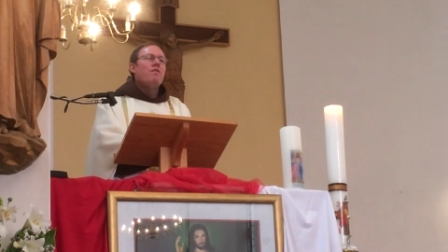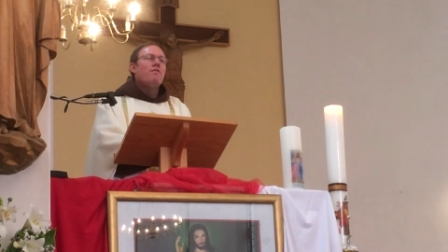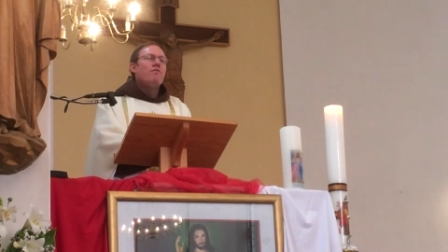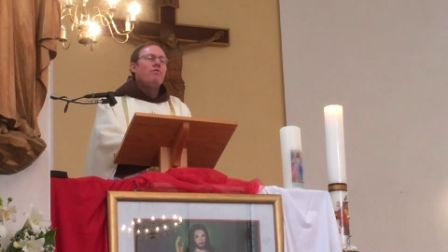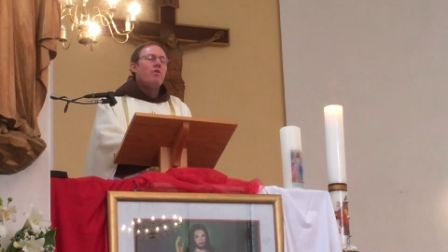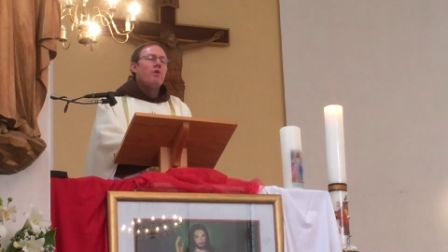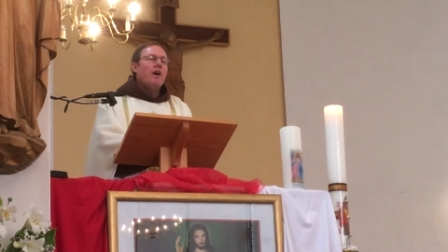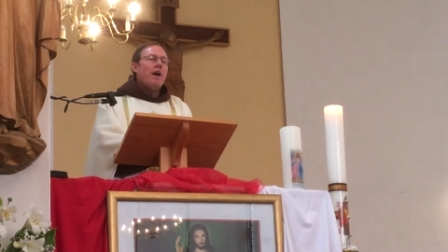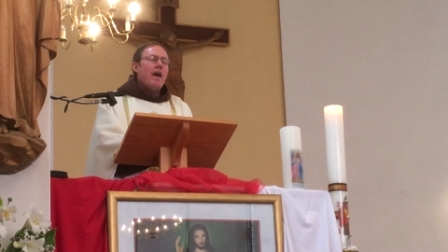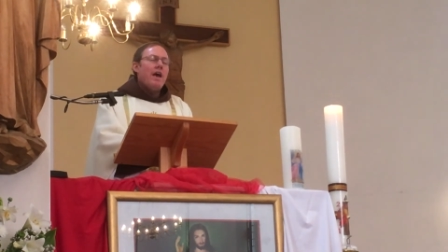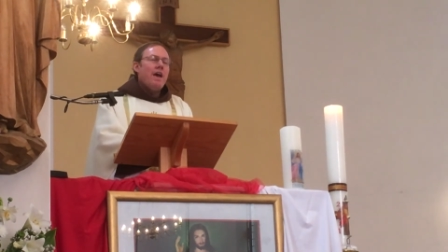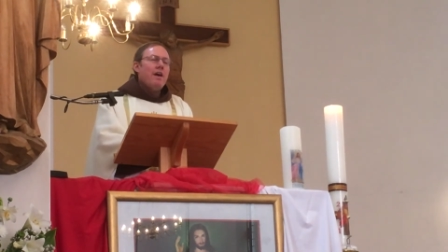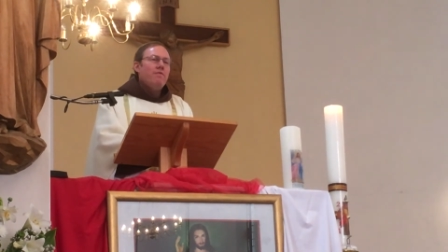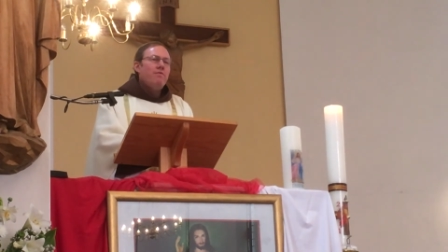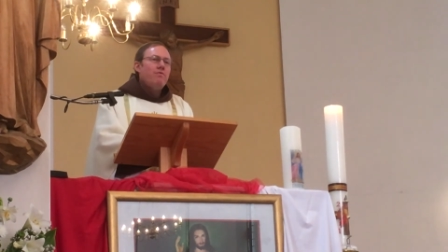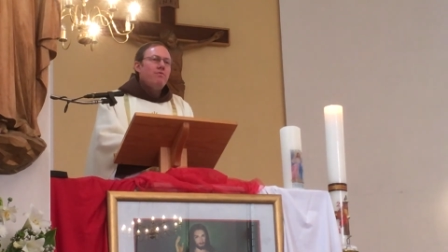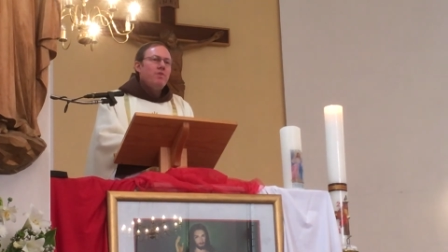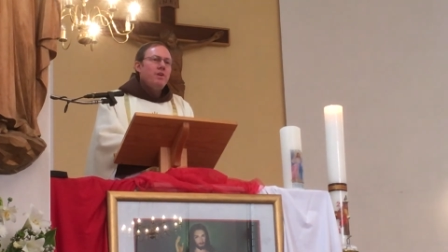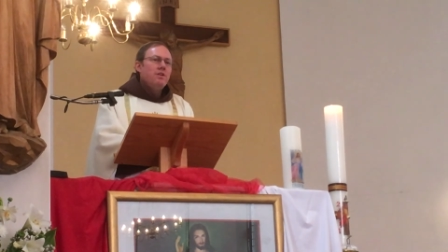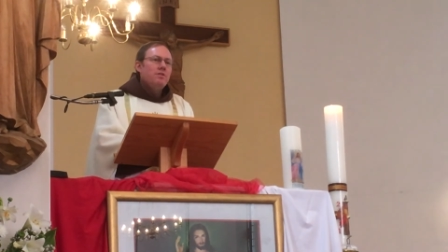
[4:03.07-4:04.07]
for
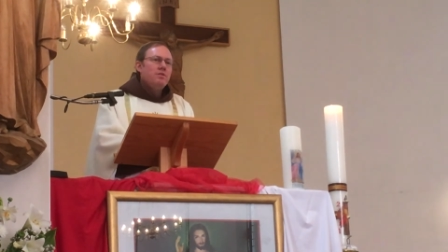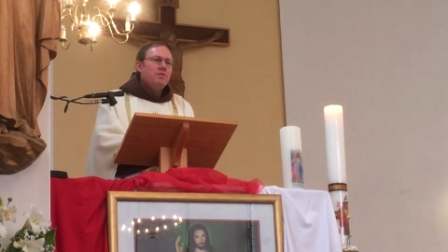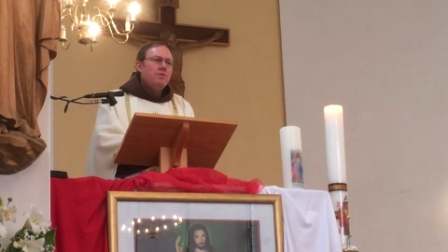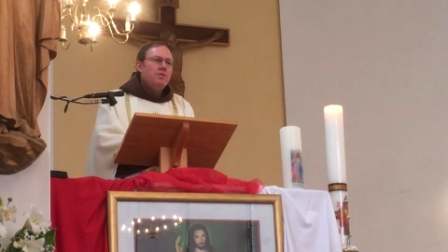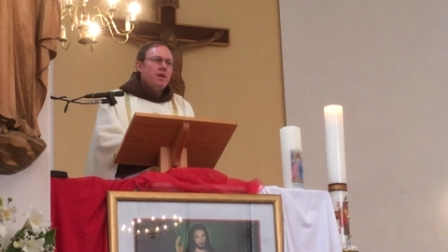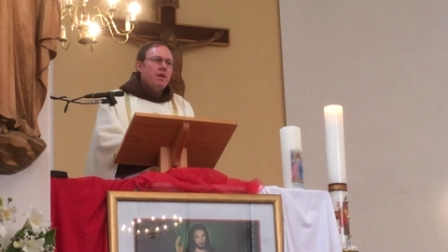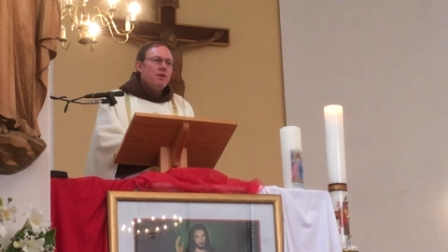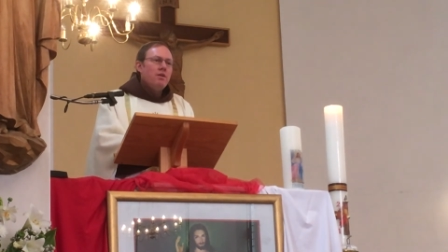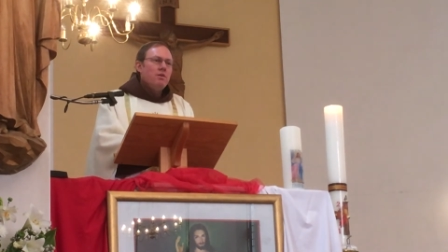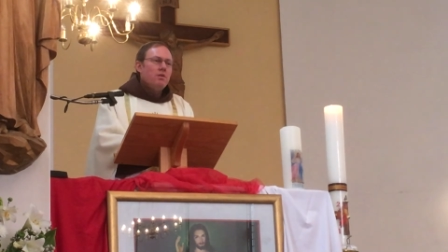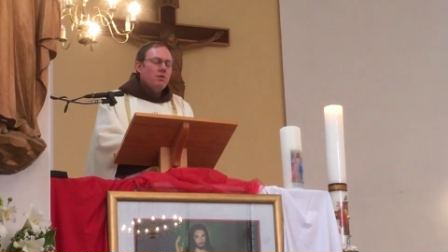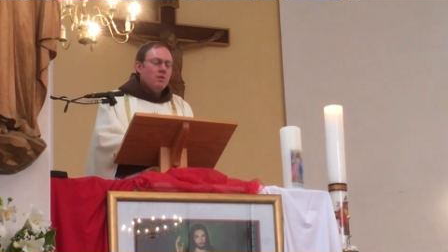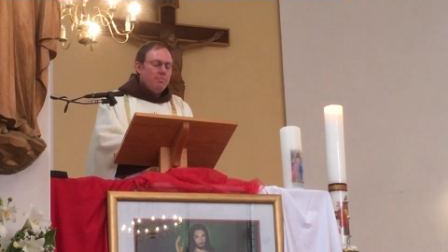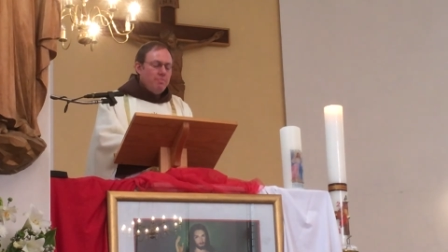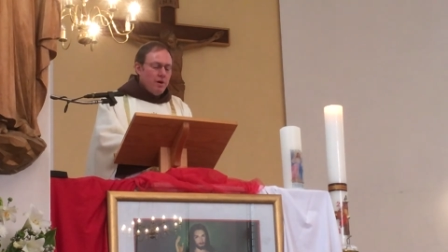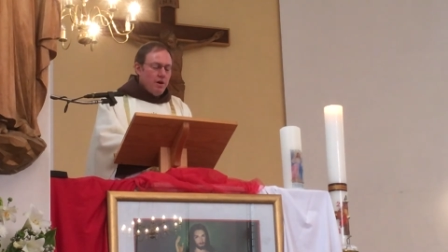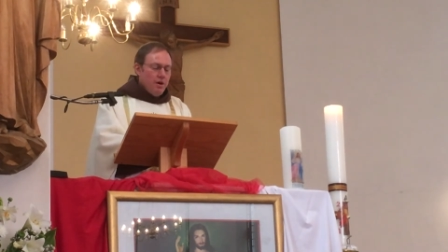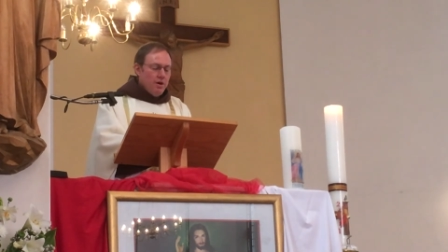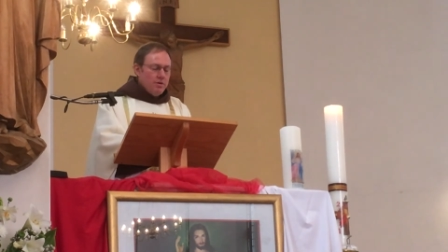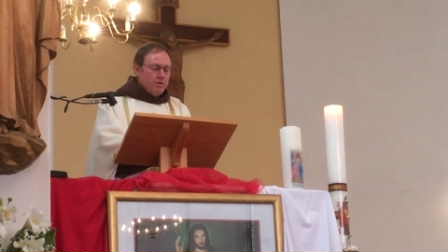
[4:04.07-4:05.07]
every single
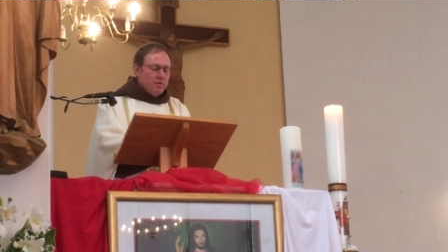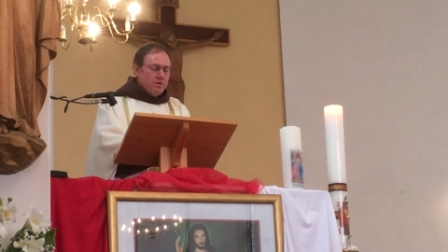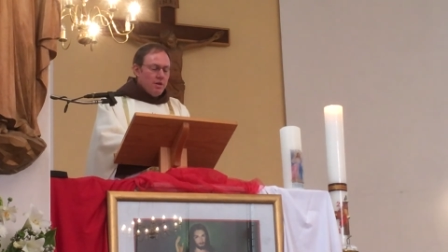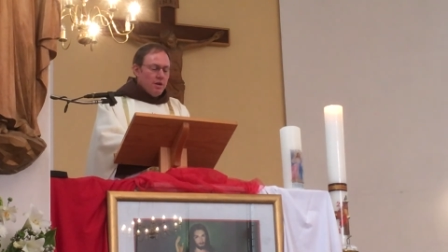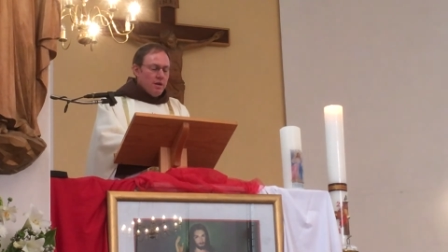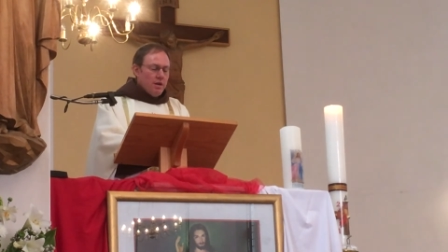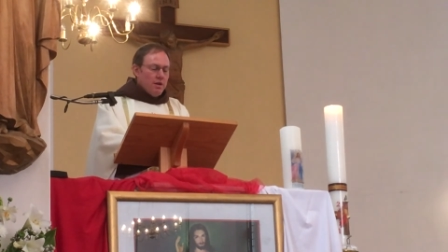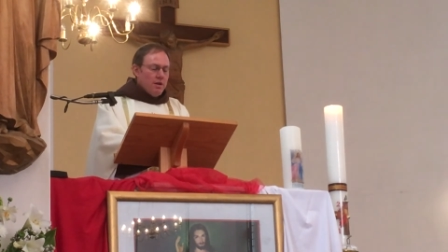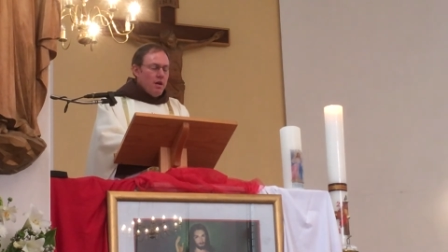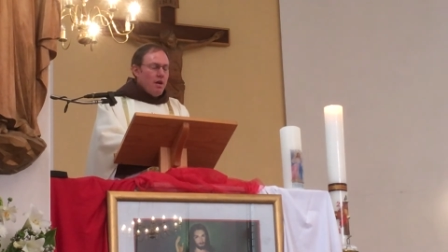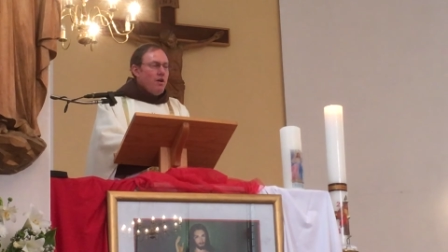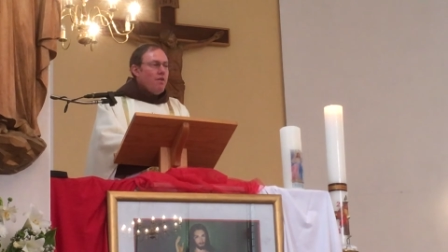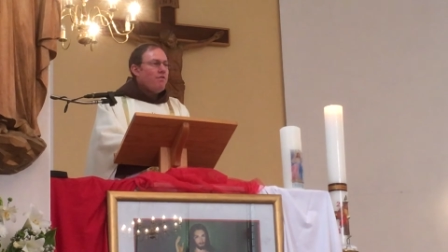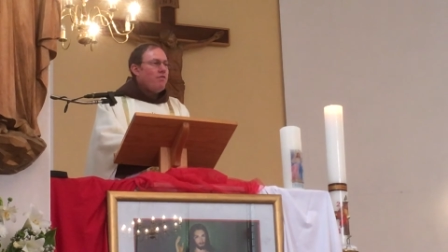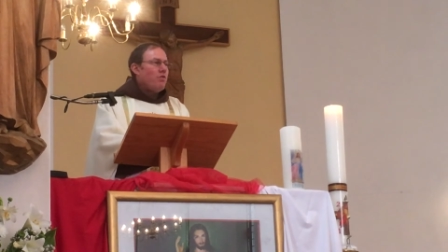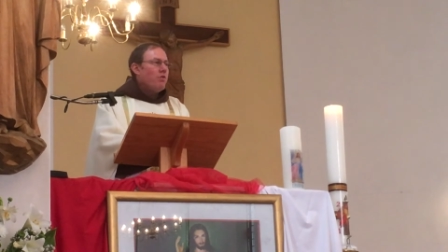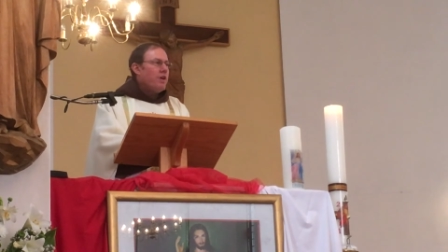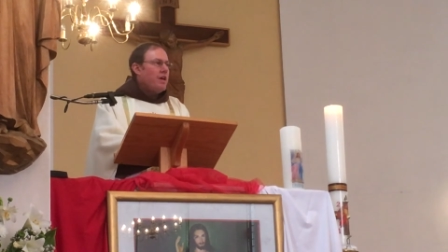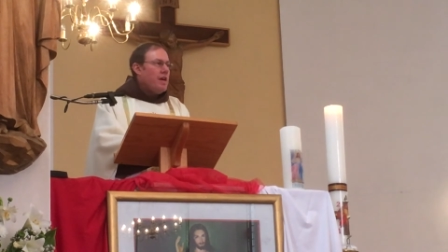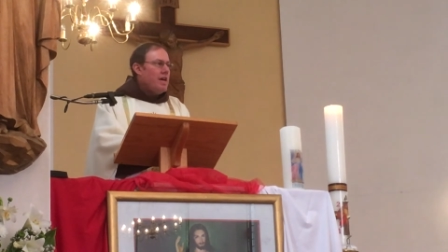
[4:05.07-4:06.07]
person,
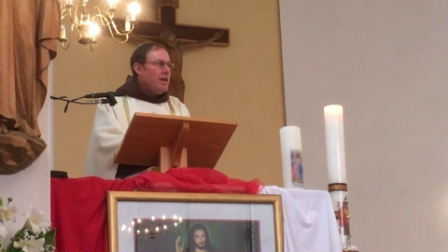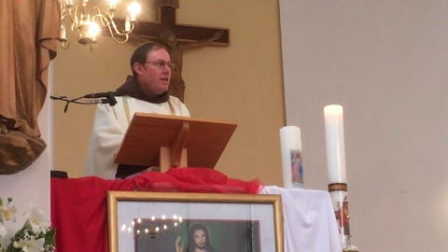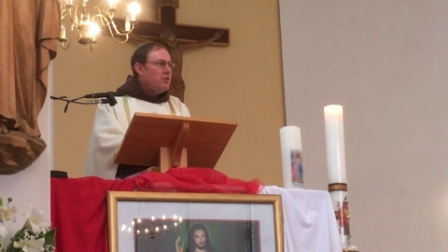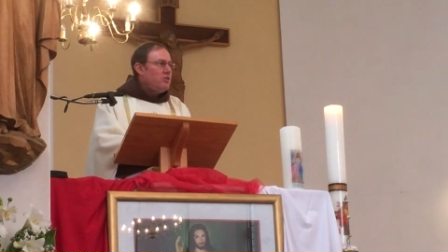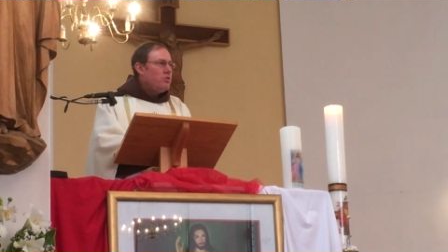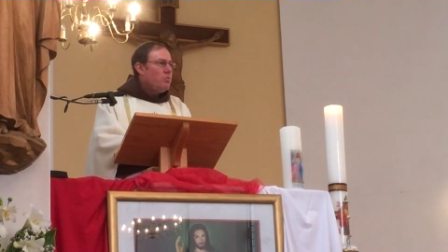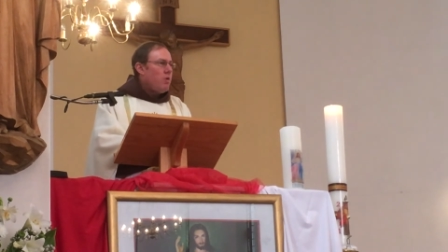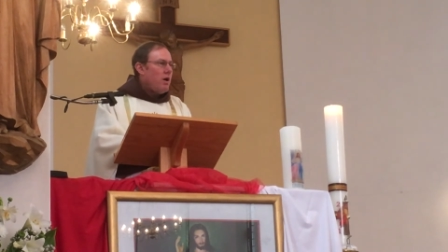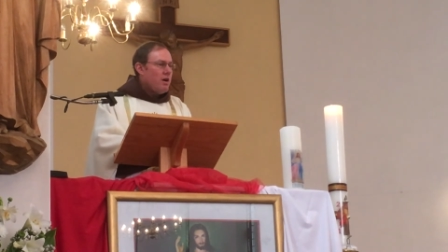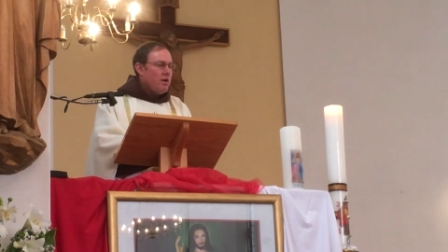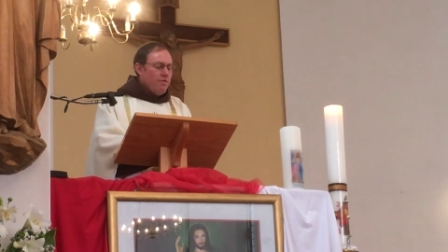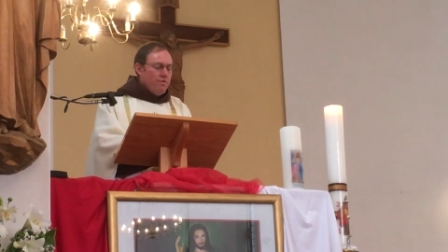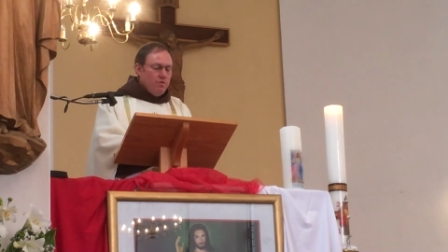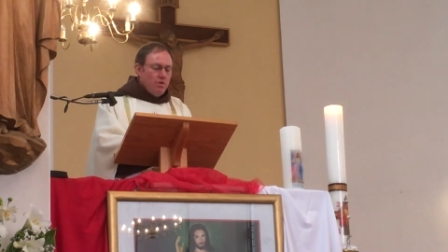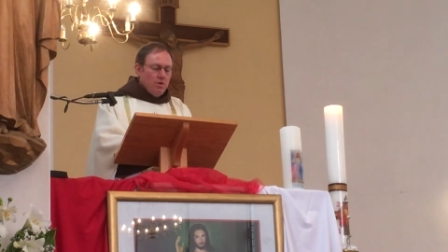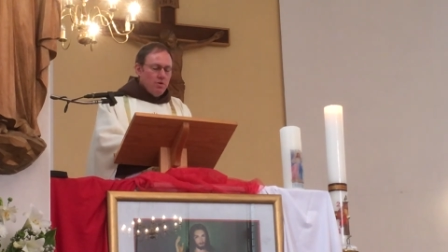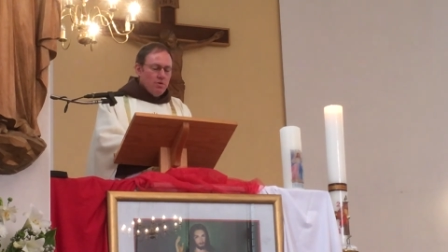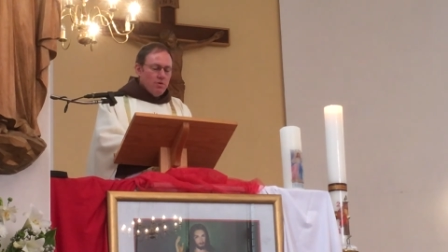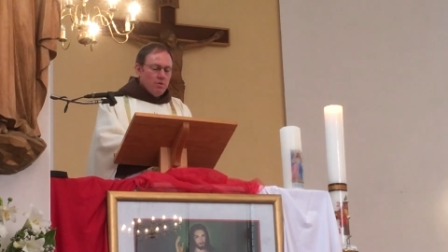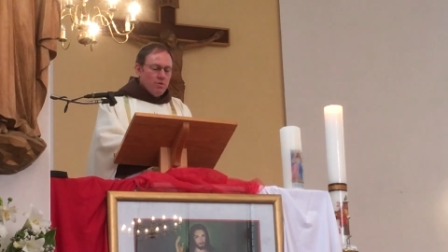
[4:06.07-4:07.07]
for each one
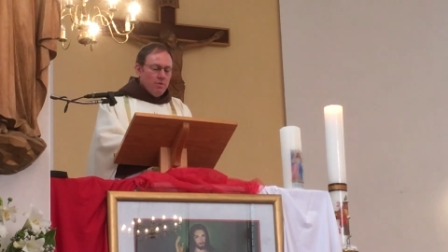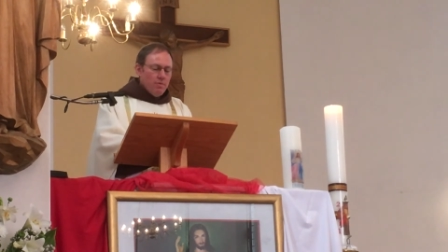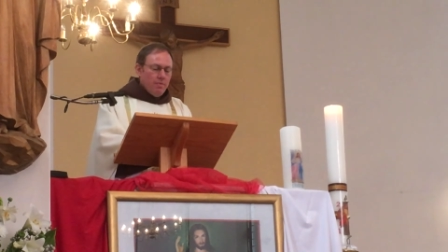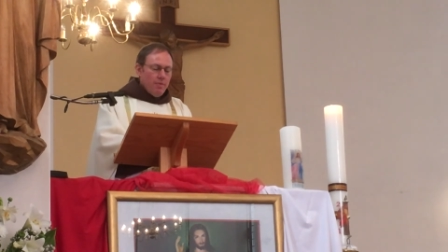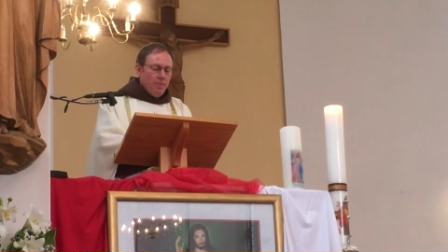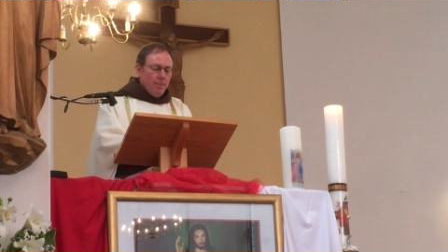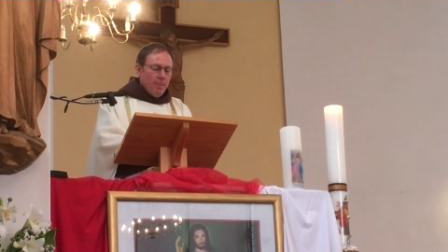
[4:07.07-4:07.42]
of you.